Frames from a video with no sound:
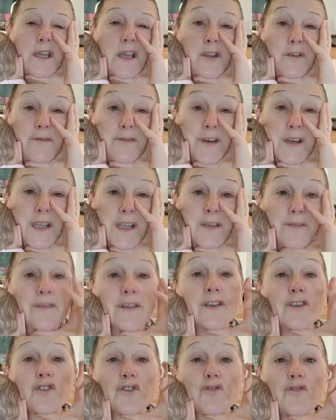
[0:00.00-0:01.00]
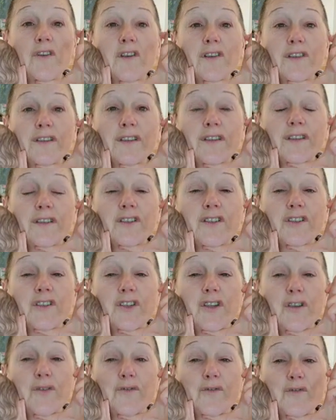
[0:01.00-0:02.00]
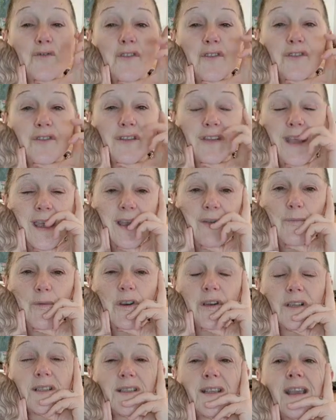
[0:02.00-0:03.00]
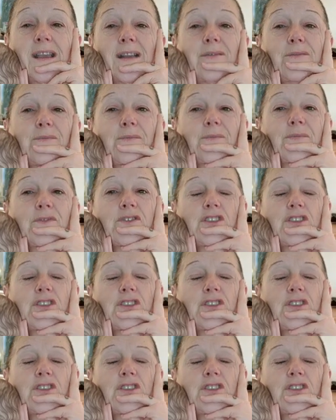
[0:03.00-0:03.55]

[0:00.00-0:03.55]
hopefully, fingers crossed, toes crossed, that works out.